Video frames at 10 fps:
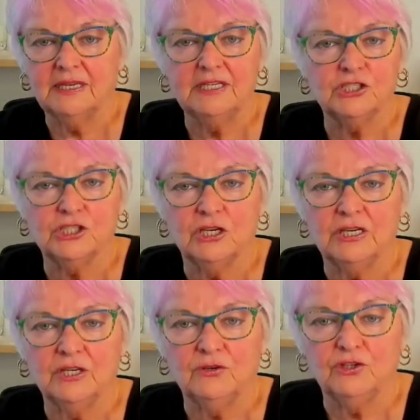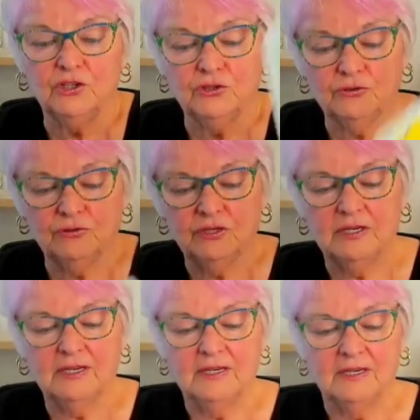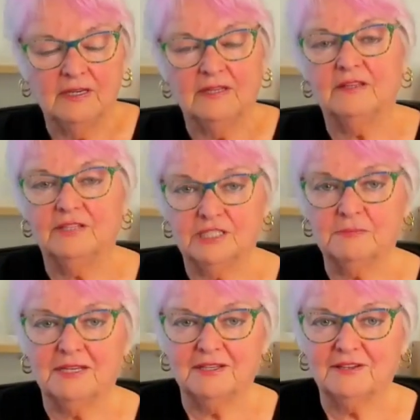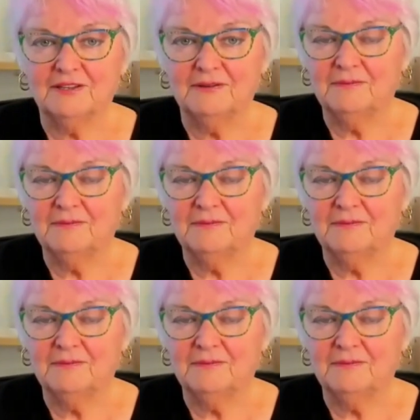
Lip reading: and it's shining on you this month.